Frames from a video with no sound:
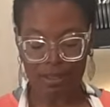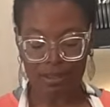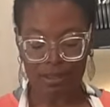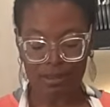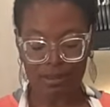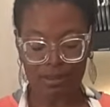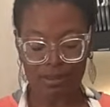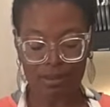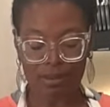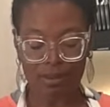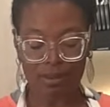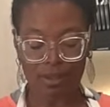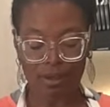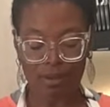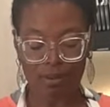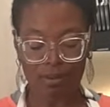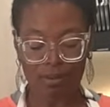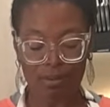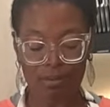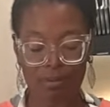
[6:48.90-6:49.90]

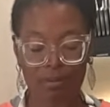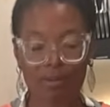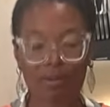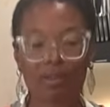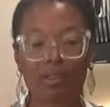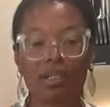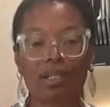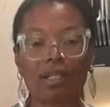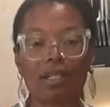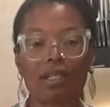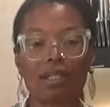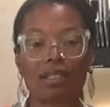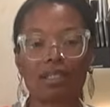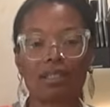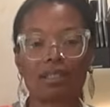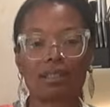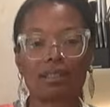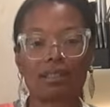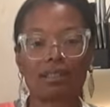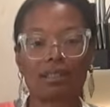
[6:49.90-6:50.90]
So,
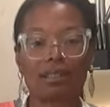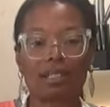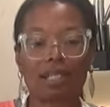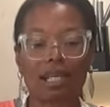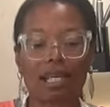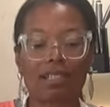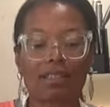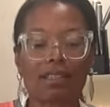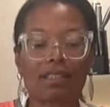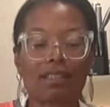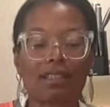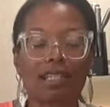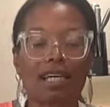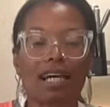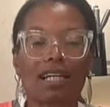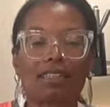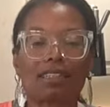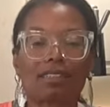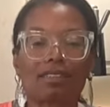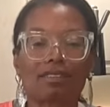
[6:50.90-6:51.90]
check out the
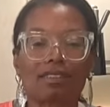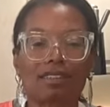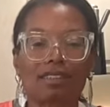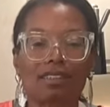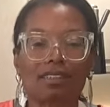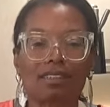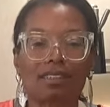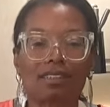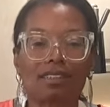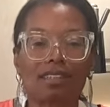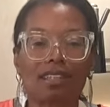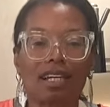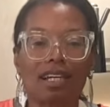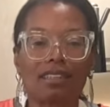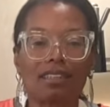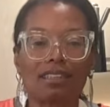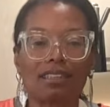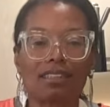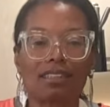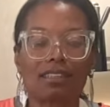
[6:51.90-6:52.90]
size of these the
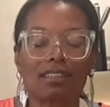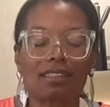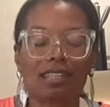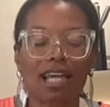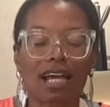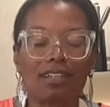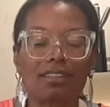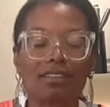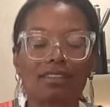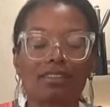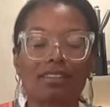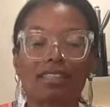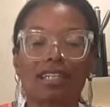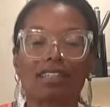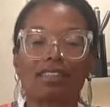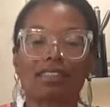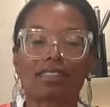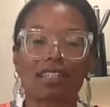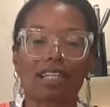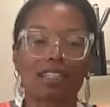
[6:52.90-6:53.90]
scallions. I
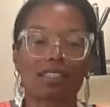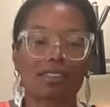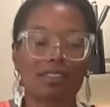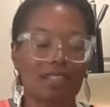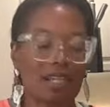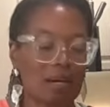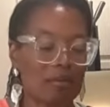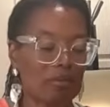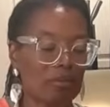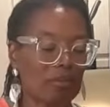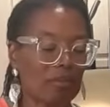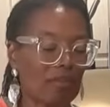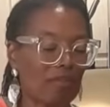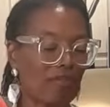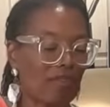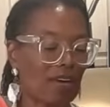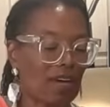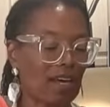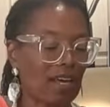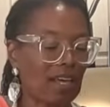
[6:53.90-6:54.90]
just kind of chopped them up
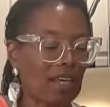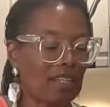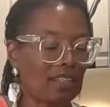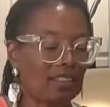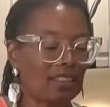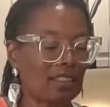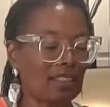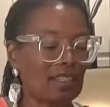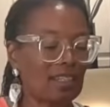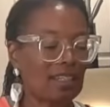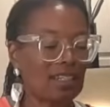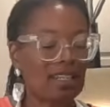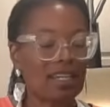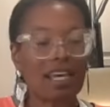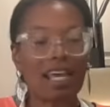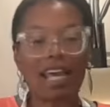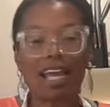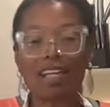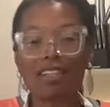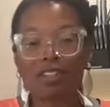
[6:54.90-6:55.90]
fine.
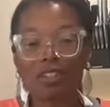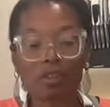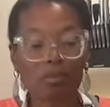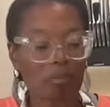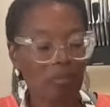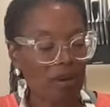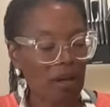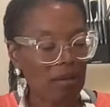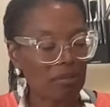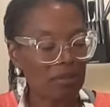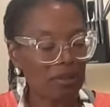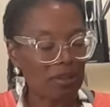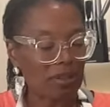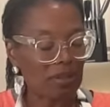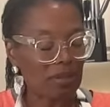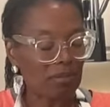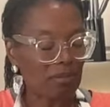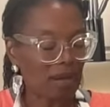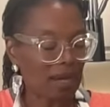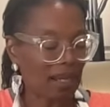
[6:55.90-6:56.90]
And you can probably
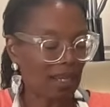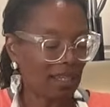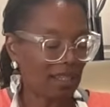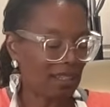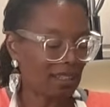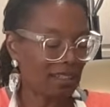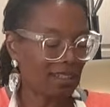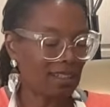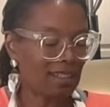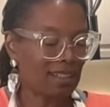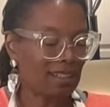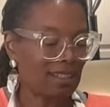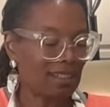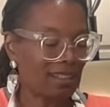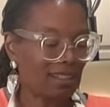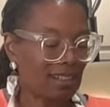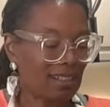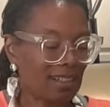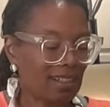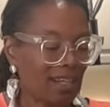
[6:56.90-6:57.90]
hear my
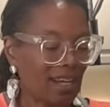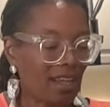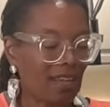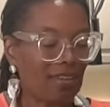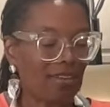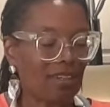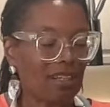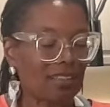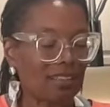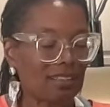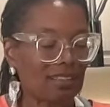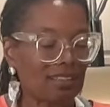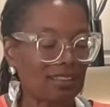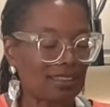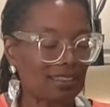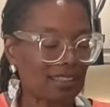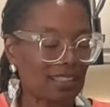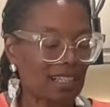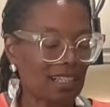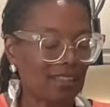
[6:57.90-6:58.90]
other
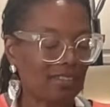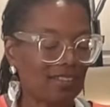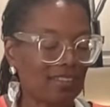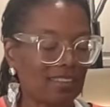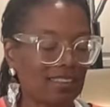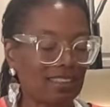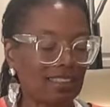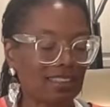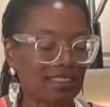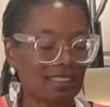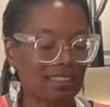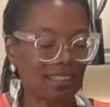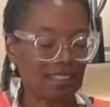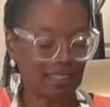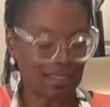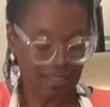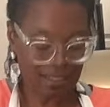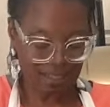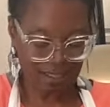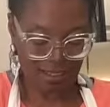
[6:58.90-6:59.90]
onions kind of
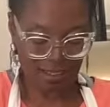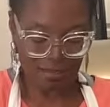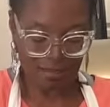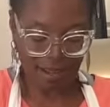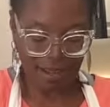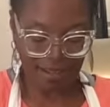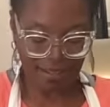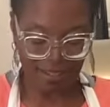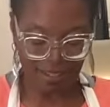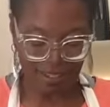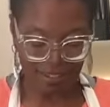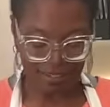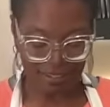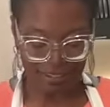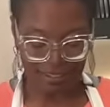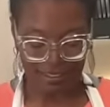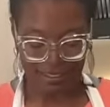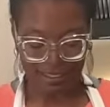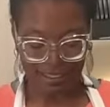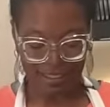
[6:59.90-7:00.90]
sizzling in the background.
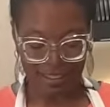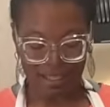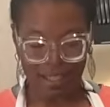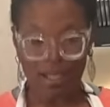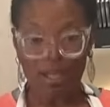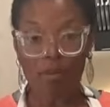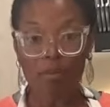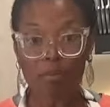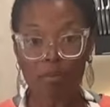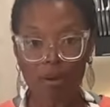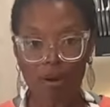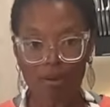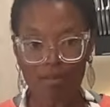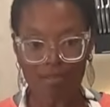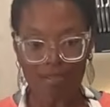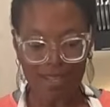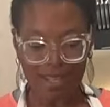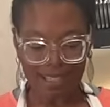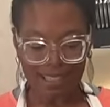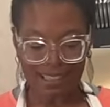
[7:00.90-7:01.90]

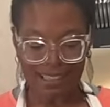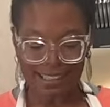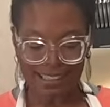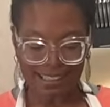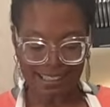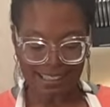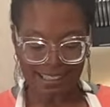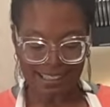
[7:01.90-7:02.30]
Perfect.